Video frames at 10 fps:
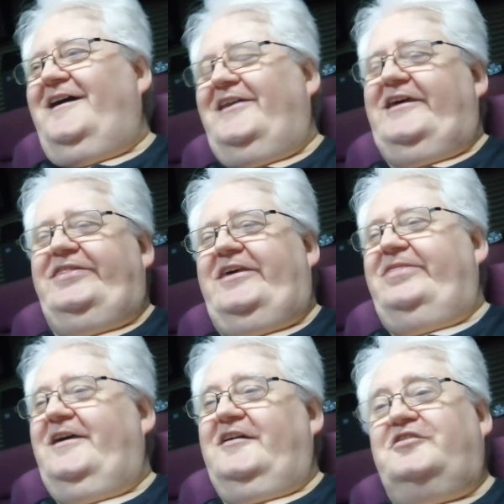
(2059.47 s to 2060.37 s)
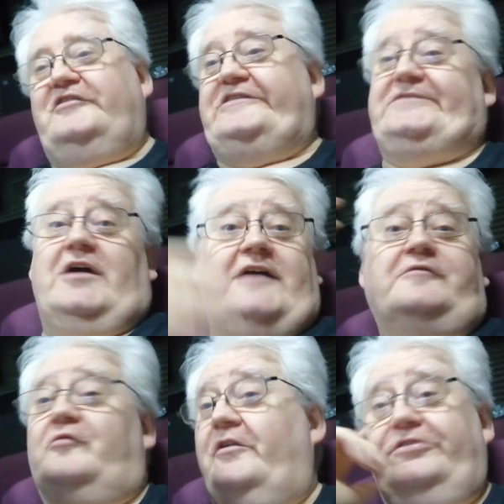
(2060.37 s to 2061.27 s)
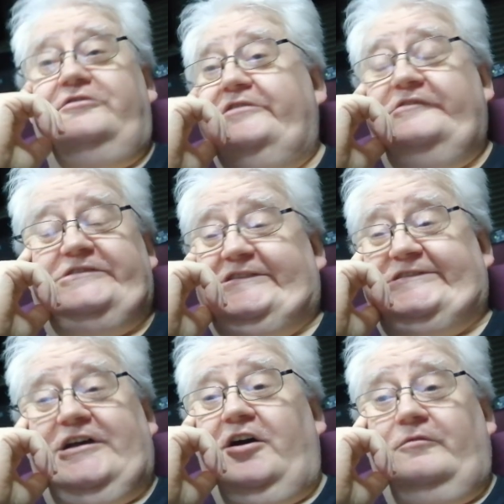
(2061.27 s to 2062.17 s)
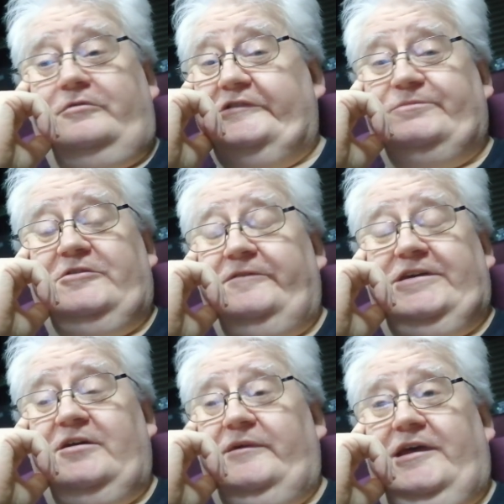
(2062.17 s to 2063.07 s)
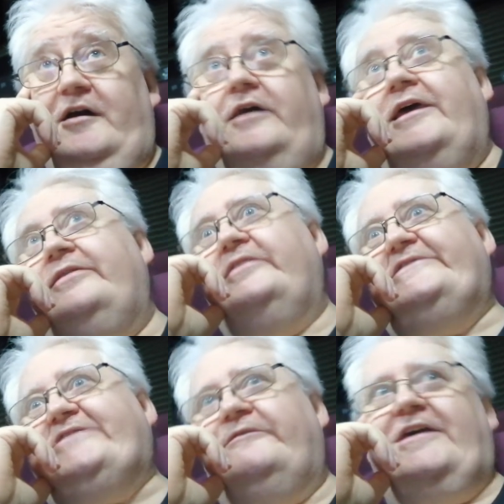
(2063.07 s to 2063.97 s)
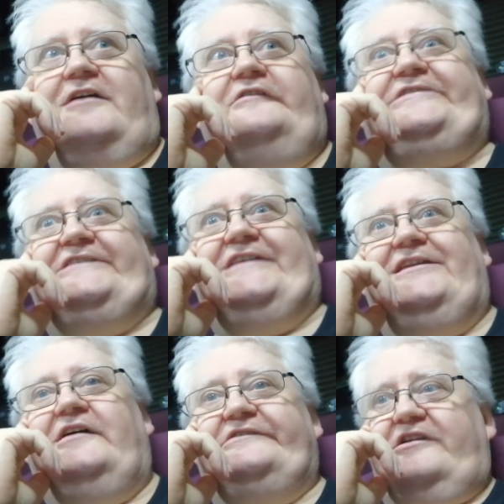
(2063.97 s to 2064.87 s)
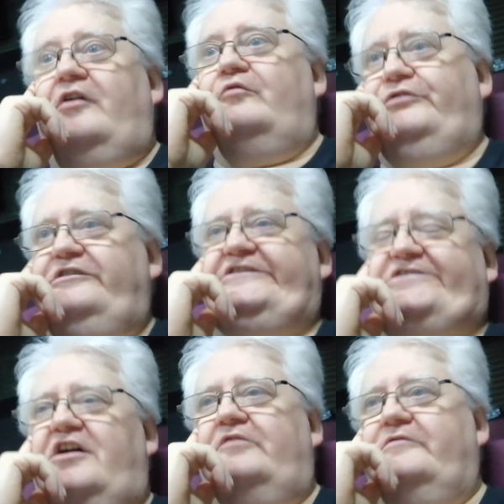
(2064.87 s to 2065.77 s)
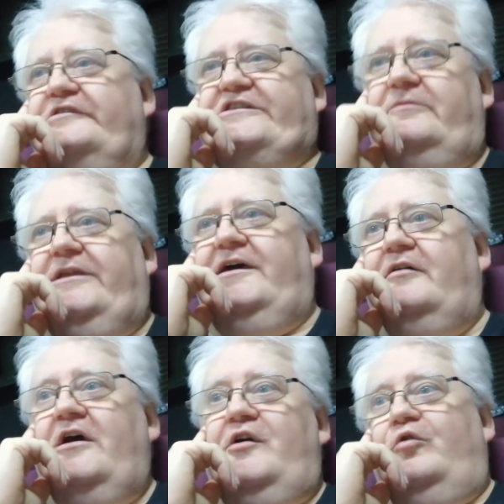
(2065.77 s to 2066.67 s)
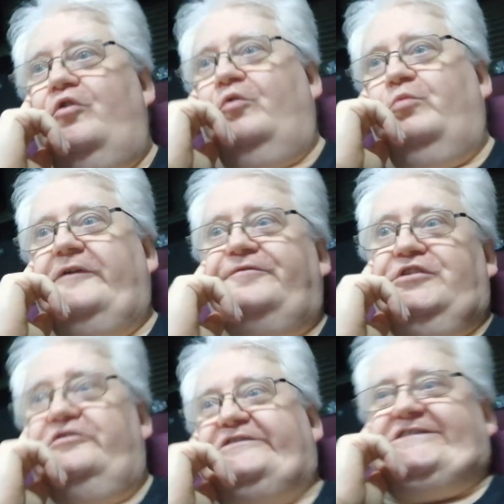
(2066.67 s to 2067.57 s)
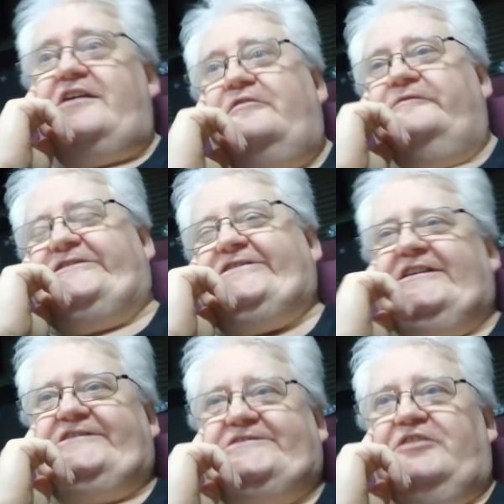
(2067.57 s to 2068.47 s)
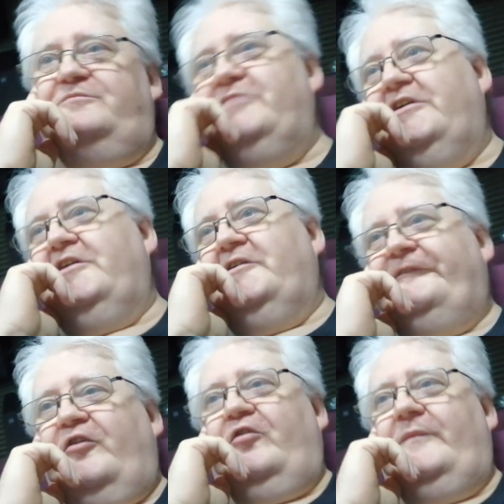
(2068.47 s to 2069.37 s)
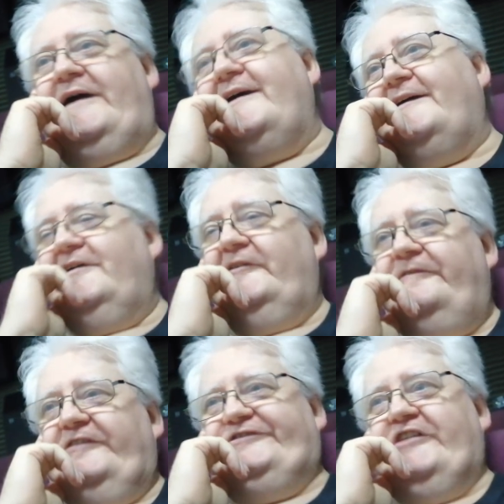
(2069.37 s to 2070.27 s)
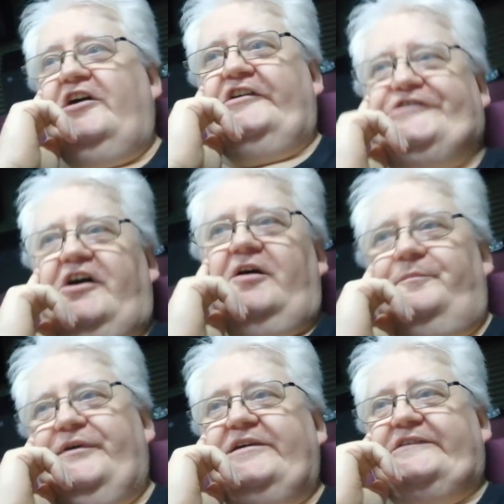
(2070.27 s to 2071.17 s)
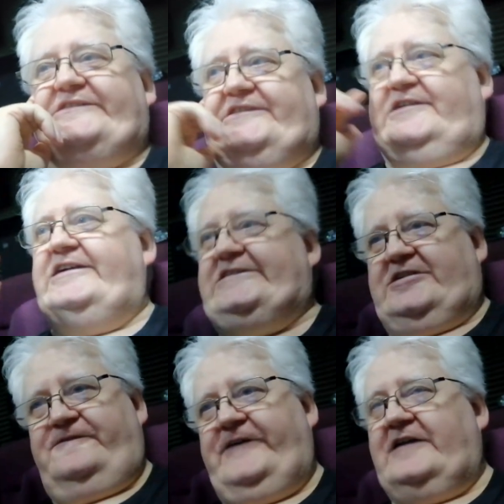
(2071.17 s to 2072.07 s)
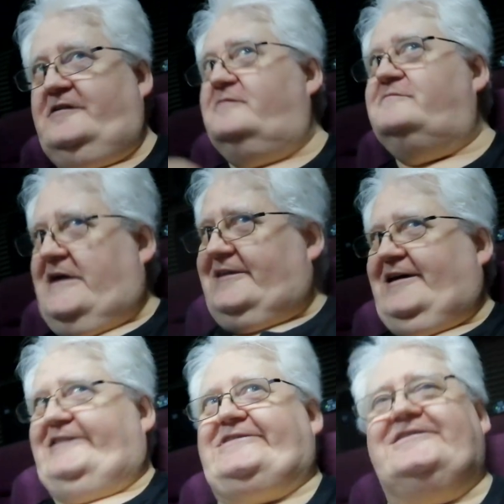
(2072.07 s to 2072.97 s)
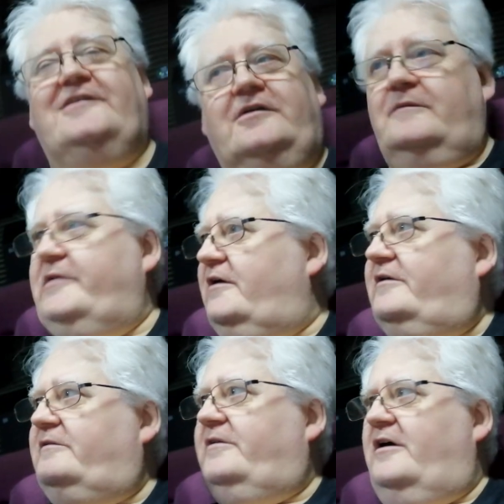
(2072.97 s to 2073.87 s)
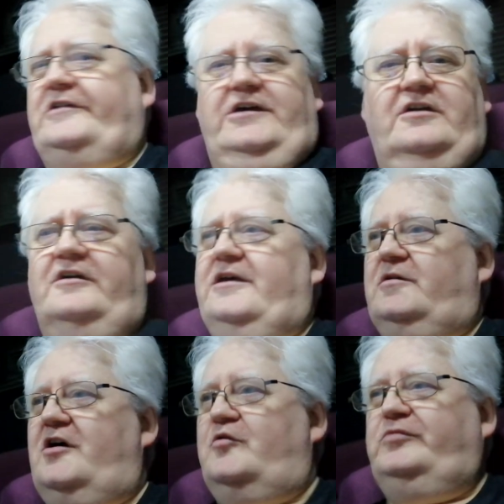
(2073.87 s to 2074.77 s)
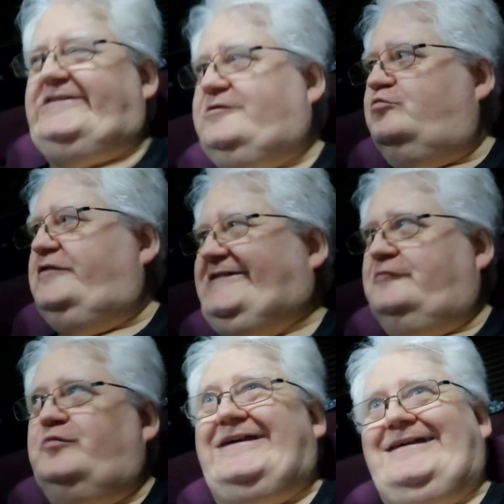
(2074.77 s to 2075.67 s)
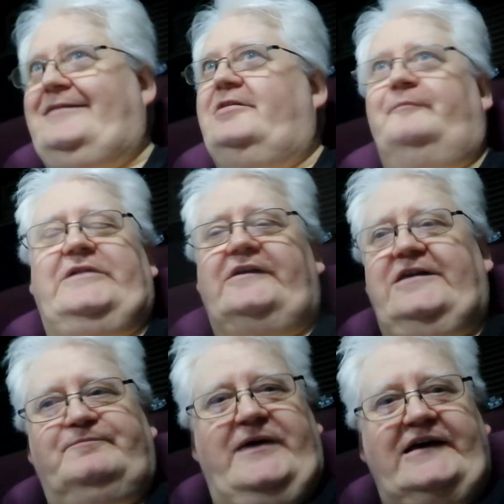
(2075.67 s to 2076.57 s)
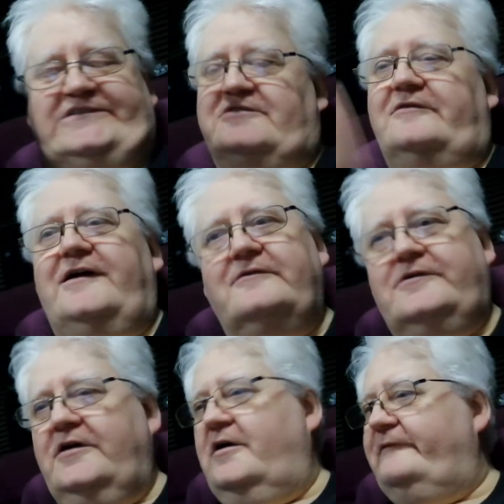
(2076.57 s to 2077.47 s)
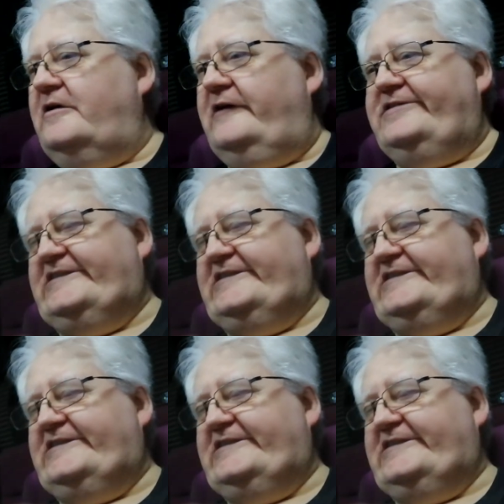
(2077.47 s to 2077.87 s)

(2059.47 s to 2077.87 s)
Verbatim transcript: and then, then, of course, everyone knew there was a Star Wars movie coming out. And then something else is announced. Oh, new Star Wars coming out. Oh, with new sound system format for Jar Jar Binks. He's the Phantom Menace. But hardly heard him going whistle whistle wee in the bloody back surround. Very